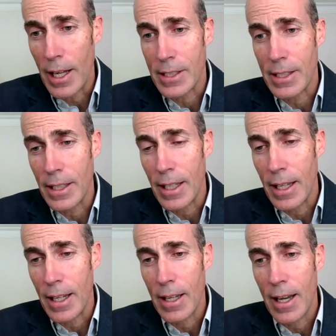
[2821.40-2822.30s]
the last
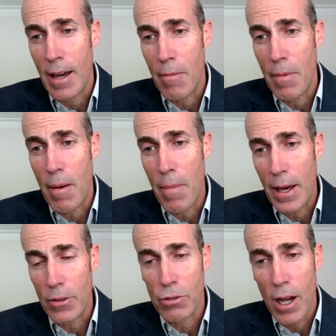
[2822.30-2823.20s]
year
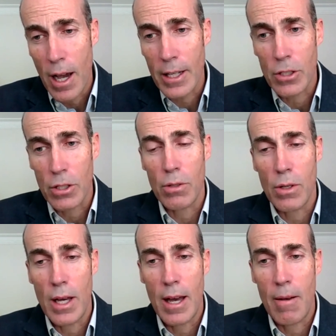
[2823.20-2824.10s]
about trying to
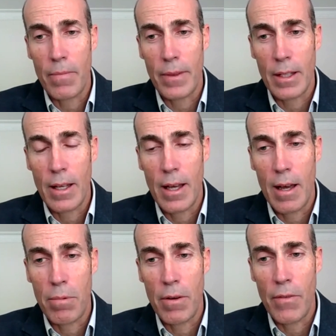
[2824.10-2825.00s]

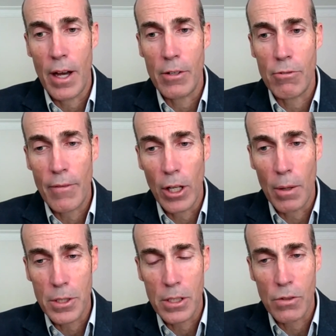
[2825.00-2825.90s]
provide travel
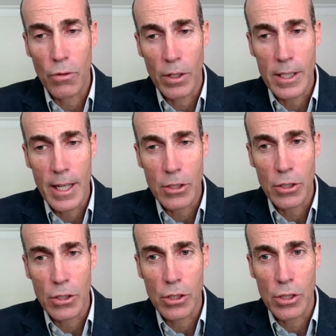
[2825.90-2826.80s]
options for
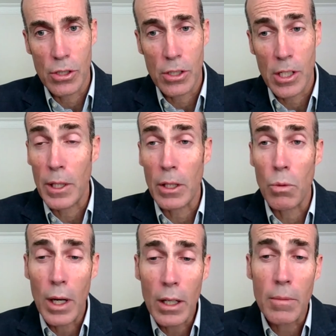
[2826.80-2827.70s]
international students so we
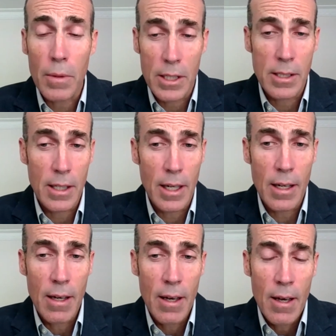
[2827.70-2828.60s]
can welcome them to
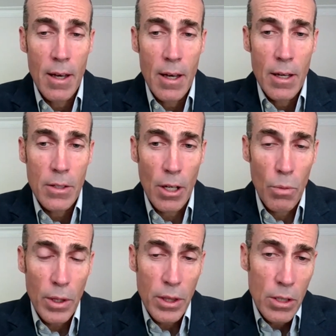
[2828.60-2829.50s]
Sydney. So
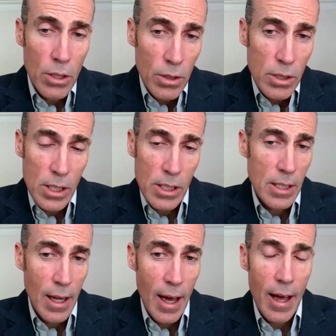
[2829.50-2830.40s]
with the news just
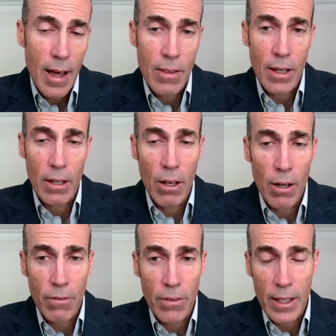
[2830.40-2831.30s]
today that a
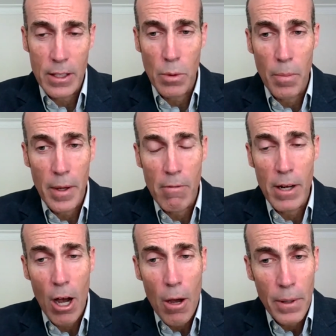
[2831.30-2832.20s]
lot of things will be
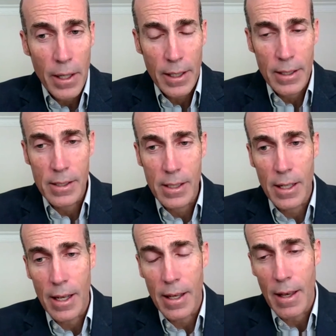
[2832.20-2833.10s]
reopening in
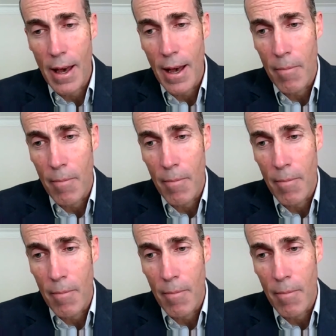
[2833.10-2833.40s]
Sydney